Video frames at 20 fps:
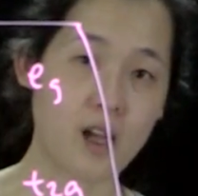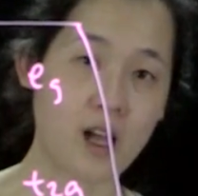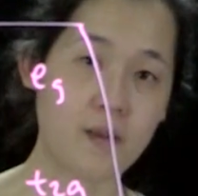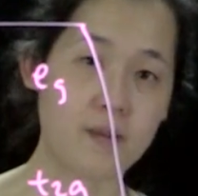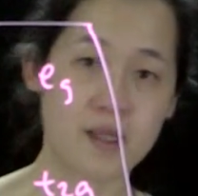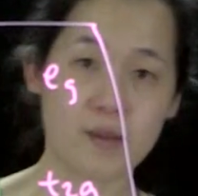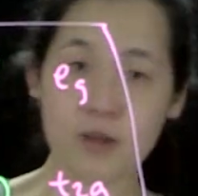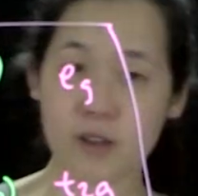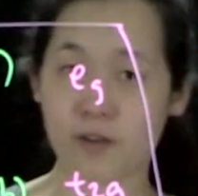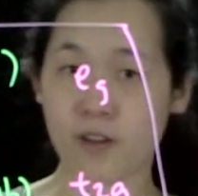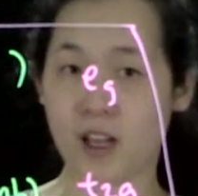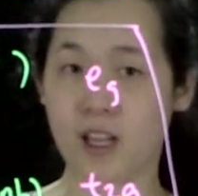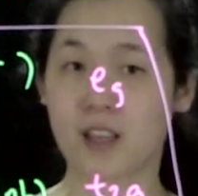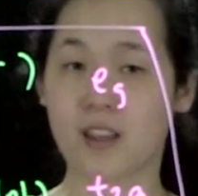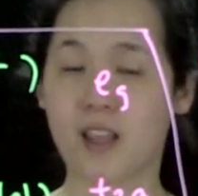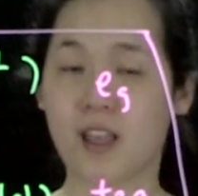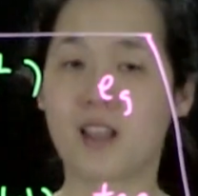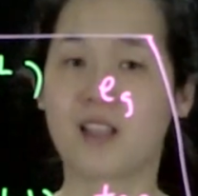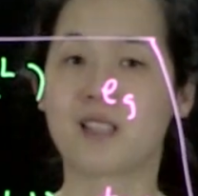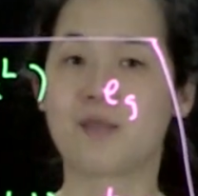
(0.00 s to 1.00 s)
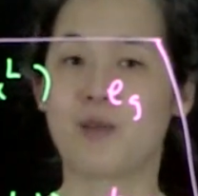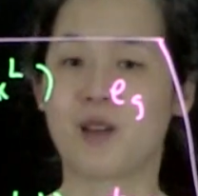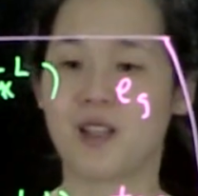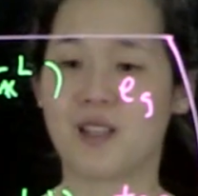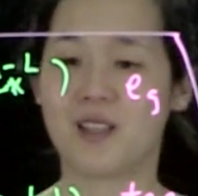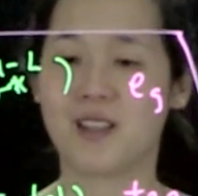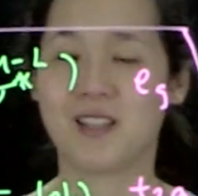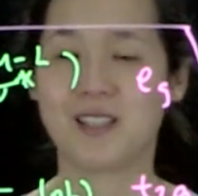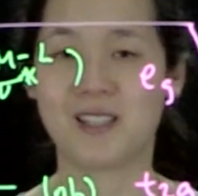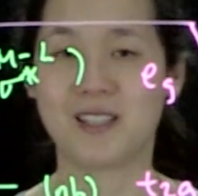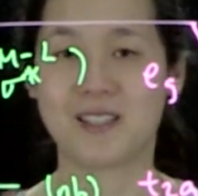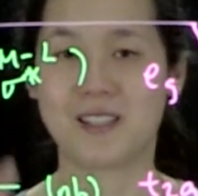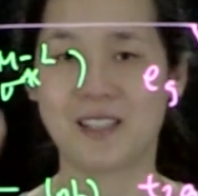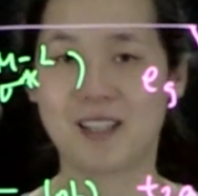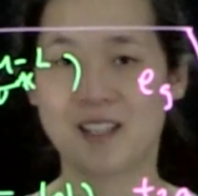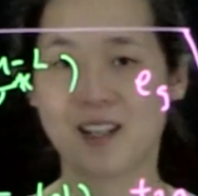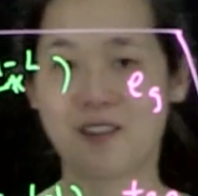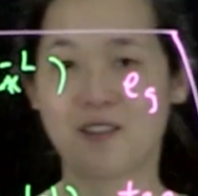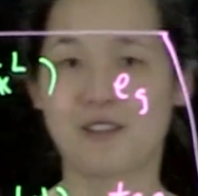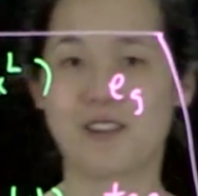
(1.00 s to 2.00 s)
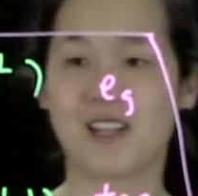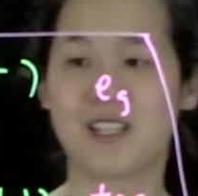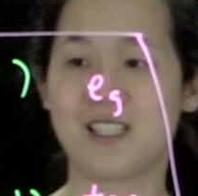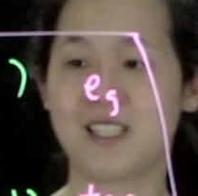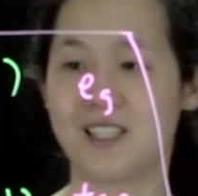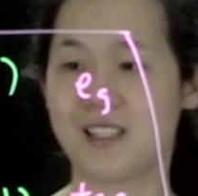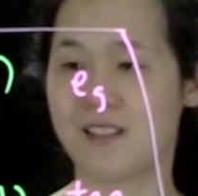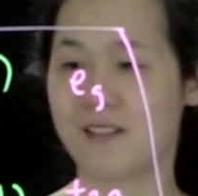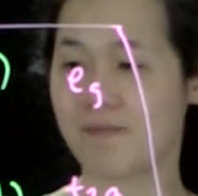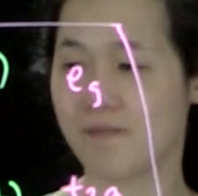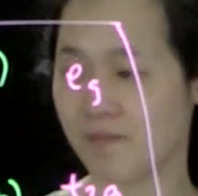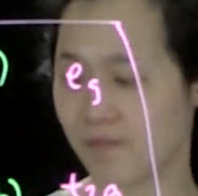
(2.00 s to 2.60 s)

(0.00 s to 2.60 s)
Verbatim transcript: I'm simplifying things, but this is the general idea.